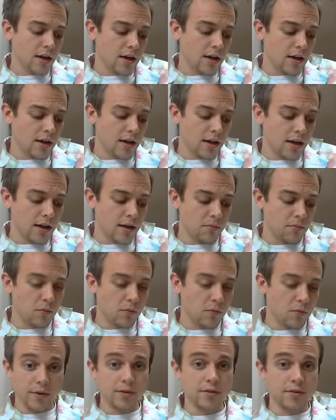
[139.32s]

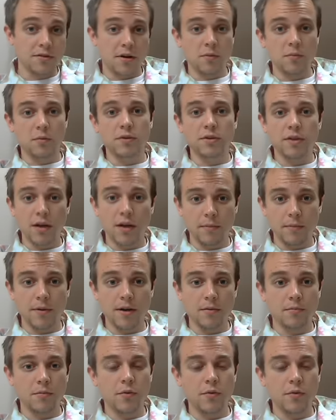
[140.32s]
What those are. We'll talk about
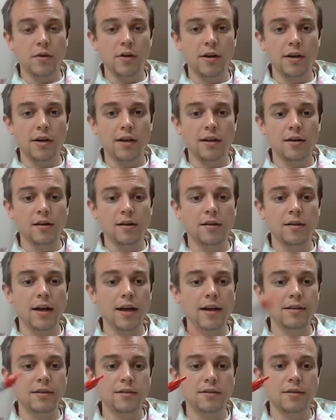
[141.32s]
them more in
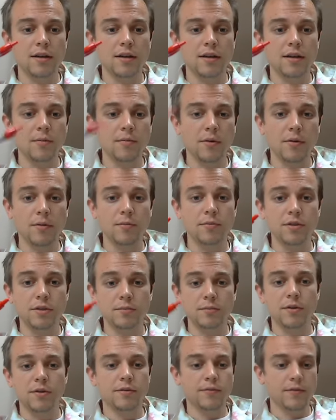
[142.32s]
class, but we've
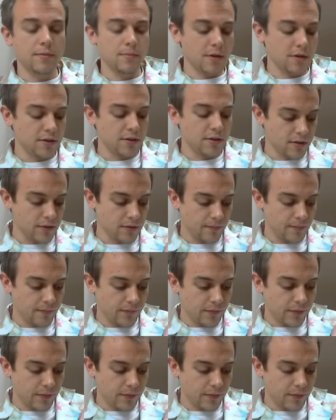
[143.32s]
just briefly mentioned them.